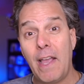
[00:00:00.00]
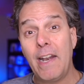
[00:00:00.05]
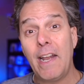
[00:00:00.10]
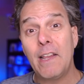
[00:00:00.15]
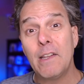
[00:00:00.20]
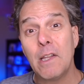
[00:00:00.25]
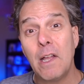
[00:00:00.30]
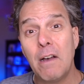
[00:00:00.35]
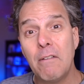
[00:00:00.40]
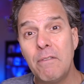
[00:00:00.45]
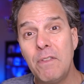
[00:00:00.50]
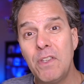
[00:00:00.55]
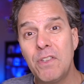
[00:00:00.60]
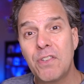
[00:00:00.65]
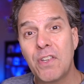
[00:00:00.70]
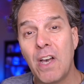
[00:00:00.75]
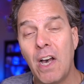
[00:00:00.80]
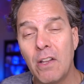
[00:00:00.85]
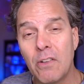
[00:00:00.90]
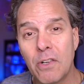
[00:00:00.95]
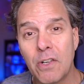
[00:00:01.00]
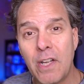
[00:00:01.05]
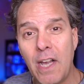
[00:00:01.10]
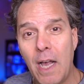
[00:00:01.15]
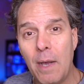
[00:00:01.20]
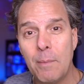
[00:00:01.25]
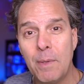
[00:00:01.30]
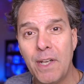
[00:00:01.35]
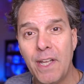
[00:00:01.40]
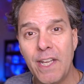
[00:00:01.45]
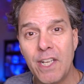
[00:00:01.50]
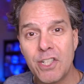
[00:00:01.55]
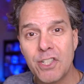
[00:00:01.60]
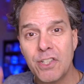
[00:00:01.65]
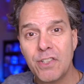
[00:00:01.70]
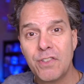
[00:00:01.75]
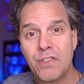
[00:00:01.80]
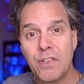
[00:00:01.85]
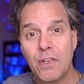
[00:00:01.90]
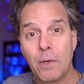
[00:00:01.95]
And I love these color
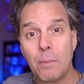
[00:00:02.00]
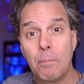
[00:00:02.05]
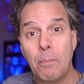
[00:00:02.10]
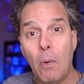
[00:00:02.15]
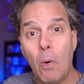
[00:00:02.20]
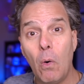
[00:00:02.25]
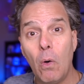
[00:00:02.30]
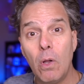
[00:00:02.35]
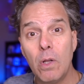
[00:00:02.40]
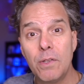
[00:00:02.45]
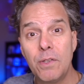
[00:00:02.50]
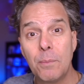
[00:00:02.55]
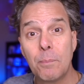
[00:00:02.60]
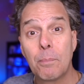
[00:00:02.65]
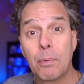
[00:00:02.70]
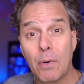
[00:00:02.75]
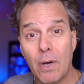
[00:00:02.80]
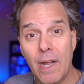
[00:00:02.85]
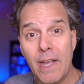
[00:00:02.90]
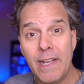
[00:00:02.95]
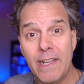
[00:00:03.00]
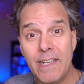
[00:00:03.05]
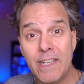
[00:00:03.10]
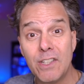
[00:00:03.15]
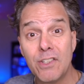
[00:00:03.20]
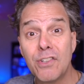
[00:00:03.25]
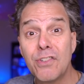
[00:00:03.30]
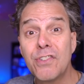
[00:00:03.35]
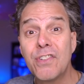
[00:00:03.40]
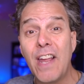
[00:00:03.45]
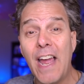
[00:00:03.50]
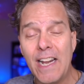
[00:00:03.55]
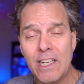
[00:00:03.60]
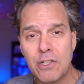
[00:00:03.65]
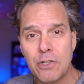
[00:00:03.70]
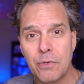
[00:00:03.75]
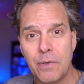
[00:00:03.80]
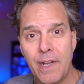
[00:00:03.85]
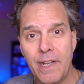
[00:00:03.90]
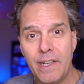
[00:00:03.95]
combinations. They're bold, bright, and
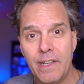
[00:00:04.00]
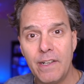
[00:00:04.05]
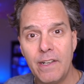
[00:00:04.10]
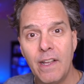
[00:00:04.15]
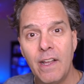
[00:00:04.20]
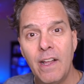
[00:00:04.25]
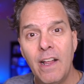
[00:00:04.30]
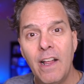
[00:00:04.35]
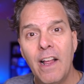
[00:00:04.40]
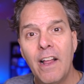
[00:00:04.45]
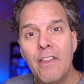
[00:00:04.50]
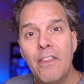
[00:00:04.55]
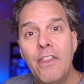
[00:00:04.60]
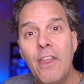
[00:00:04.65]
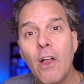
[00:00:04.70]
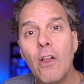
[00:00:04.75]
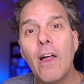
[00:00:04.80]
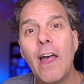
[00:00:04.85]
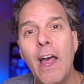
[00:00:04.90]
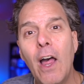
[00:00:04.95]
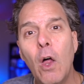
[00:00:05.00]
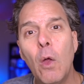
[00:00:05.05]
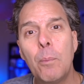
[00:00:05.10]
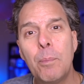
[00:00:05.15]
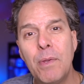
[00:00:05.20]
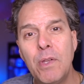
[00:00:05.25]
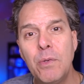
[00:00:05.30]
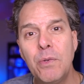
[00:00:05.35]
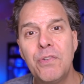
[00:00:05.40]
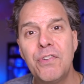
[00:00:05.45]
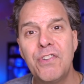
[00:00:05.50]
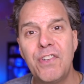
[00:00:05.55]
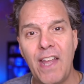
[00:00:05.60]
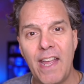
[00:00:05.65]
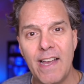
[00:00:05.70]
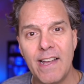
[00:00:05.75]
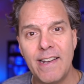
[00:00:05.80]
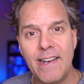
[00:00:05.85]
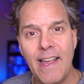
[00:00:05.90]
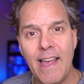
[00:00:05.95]
saturated, They'll help you
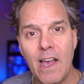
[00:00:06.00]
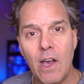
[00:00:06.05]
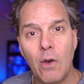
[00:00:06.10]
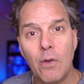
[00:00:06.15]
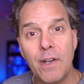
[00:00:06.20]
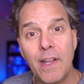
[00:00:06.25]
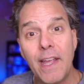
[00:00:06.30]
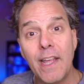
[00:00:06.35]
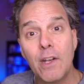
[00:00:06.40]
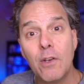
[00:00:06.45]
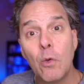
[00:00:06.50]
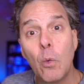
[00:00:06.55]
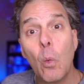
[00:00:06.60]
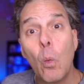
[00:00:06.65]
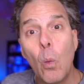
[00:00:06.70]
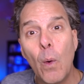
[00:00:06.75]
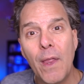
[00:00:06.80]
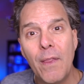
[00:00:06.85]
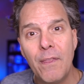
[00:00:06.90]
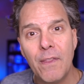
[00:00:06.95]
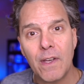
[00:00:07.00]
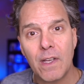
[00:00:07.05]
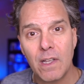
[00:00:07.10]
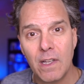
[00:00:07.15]
stand out and win the